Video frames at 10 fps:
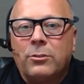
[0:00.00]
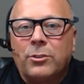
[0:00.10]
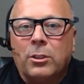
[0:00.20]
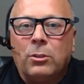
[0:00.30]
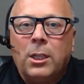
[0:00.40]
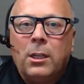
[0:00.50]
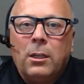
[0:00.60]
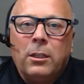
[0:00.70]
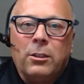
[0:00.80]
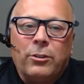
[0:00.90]
And so,
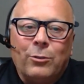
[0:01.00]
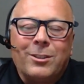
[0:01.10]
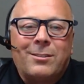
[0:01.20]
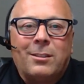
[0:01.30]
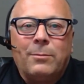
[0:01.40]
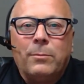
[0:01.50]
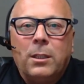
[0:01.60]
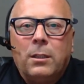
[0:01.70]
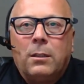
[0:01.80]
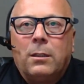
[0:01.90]
there was some